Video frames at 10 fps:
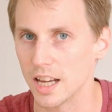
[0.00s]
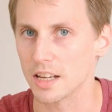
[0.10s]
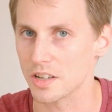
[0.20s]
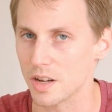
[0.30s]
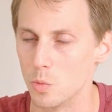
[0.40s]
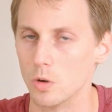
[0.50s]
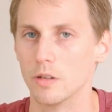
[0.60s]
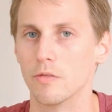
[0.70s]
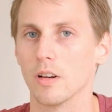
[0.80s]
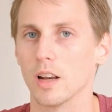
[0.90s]
as I would
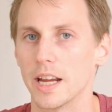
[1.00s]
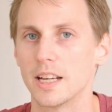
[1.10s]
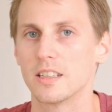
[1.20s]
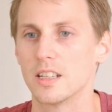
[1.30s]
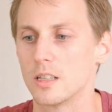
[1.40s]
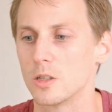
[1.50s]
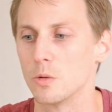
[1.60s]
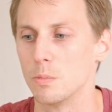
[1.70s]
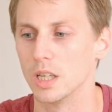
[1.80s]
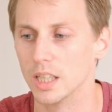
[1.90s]
have liked it
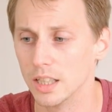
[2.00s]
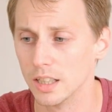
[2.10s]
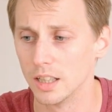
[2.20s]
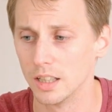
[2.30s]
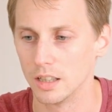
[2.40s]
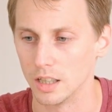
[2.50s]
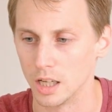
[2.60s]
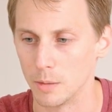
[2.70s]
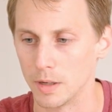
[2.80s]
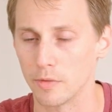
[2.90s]
to be.
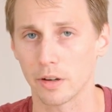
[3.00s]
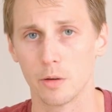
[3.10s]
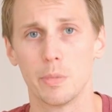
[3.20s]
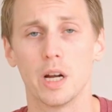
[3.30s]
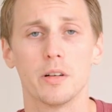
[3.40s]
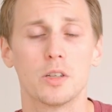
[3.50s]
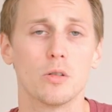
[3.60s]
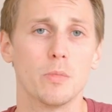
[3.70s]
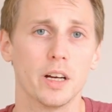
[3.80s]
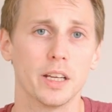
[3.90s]
If I compare it
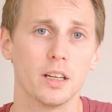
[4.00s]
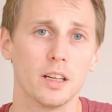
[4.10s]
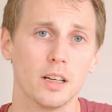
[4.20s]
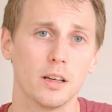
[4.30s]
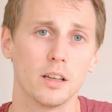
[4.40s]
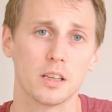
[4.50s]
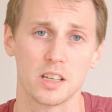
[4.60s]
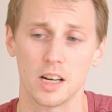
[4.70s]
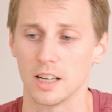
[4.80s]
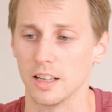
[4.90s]
to my
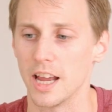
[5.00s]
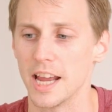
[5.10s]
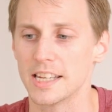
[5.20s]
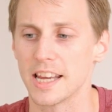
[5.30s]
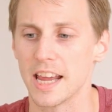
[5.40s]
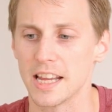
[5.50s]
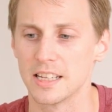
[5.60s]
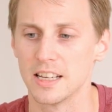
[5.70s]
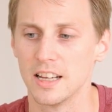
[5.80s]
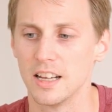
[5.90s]
Sachtler Ace
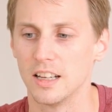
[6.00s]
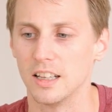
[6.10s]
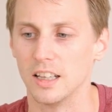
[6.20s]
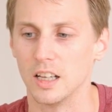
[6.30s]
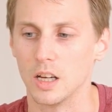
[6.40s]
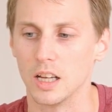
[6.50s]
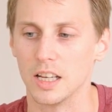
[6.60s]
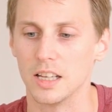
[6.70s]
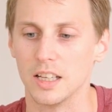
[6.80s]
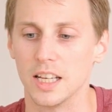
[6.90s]
head,
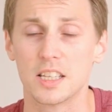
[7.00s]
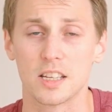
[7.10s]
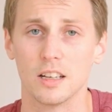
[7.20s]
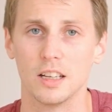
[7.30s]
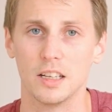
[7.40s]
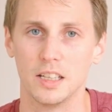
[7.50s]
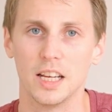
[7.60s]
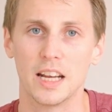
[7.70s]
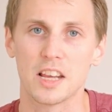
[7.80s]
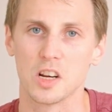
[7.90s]

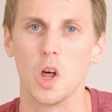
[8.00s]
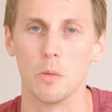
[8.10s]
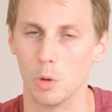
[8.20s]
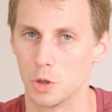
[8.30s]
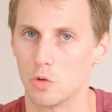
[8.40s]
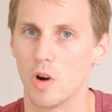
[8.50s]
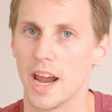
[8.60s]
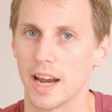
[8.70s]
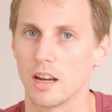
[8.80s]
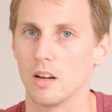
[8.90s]
it has a lot more
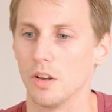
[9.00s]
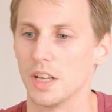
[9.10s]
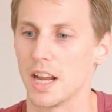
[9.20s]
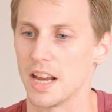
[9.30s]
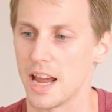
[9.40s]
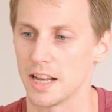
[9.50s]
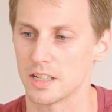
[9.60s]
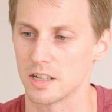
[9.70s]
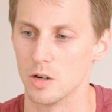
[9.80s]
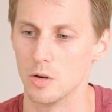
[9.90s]
drag on that head.
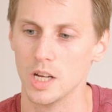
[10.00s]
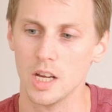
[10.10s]
So